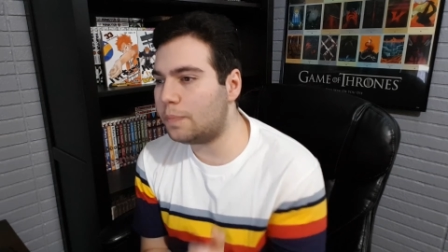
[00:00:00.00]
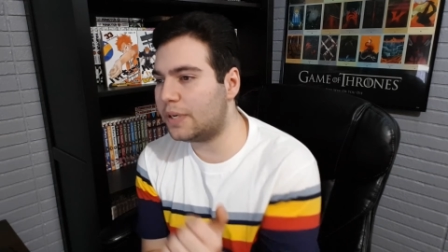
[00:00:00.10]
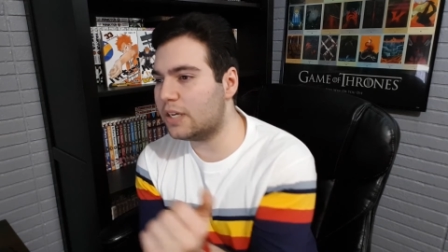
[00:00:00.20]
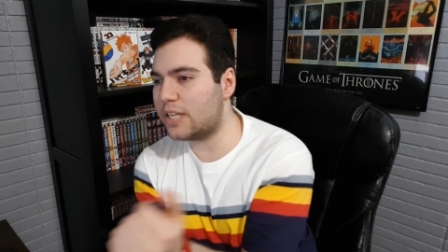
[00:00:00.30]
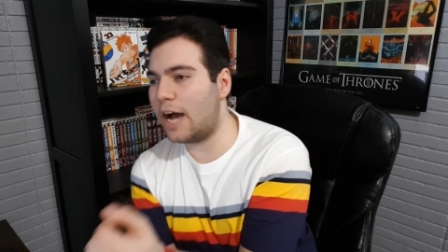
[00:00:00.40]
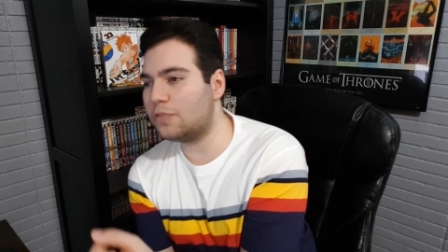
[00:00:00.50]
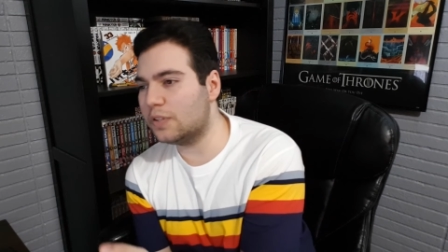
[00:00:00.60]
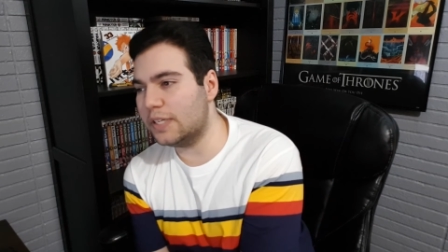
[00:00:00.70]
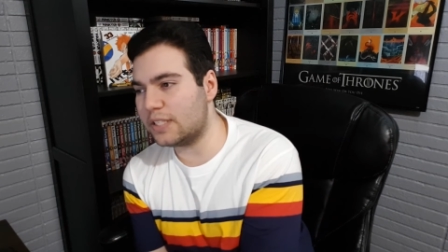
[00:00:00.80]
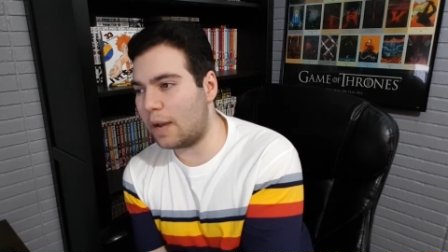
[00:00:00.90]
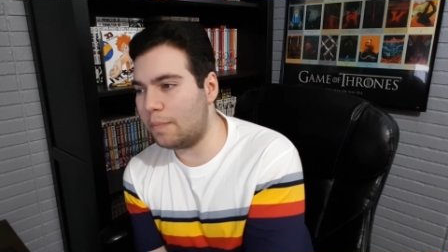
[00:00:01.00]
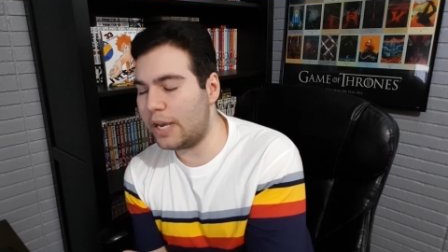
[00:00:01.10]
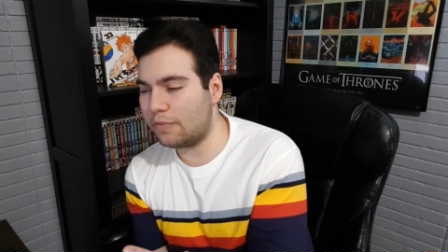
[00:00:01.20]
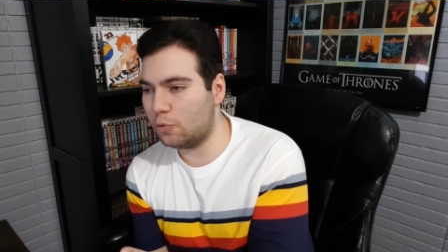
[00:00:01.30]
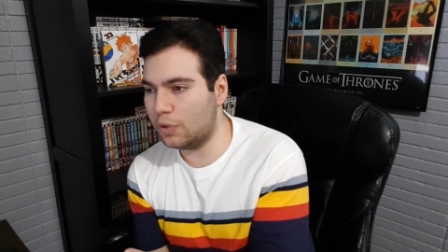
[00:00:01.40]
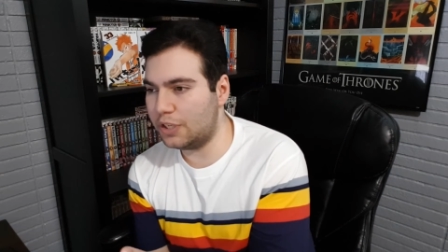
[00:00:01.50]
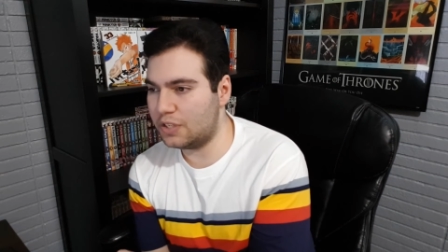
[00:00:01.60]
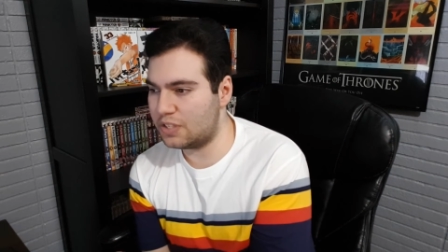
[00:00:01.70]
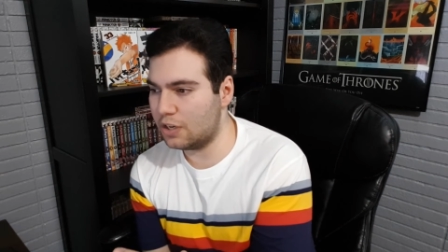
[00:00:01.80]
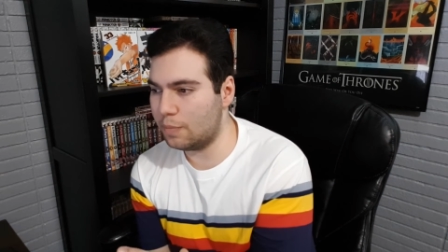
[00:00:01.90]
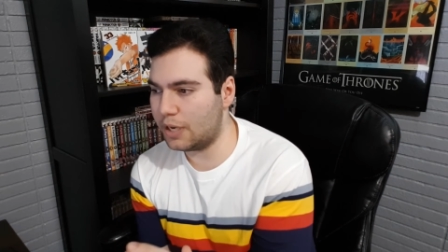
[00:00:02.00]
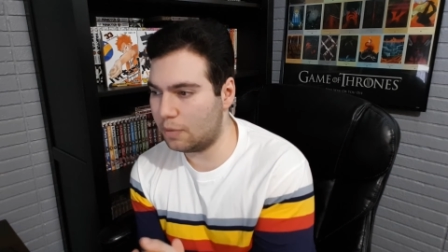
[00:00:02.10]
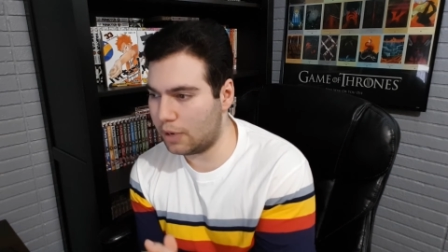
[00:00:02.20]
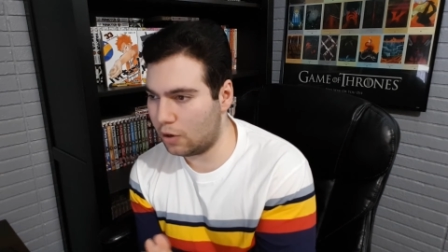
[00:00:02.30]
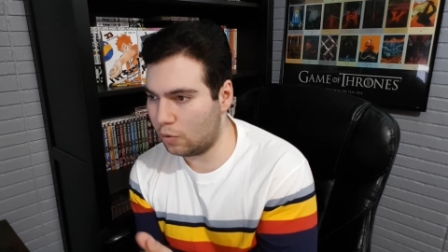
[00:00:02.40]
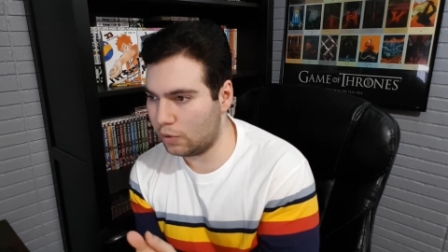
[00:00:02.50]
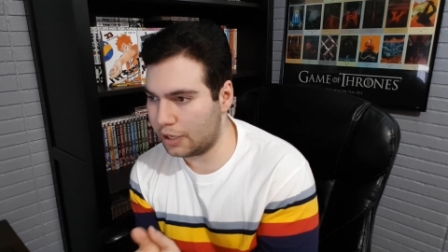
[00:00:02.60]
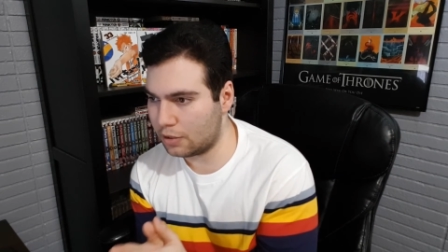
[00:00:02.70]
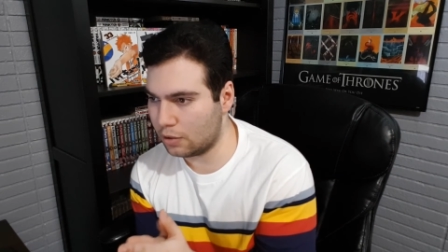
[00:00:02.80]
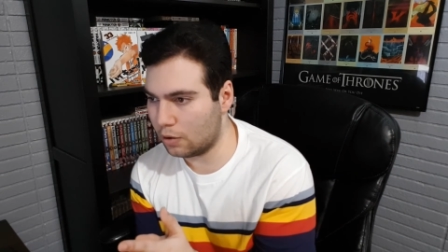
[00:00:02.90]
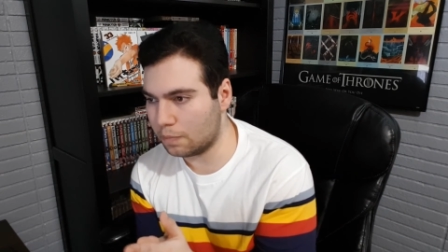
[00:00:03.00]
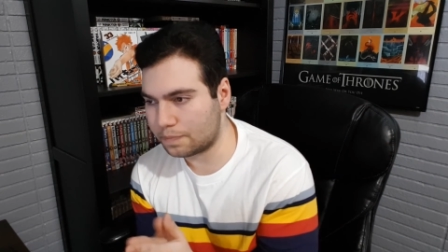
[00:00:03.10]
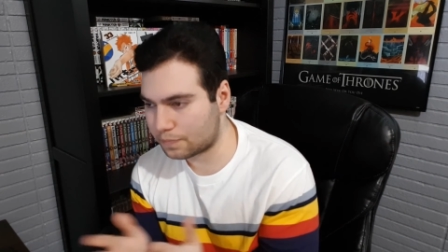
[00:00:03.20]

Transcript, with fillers: Because after this, I may have to really consider making my own, like, you know,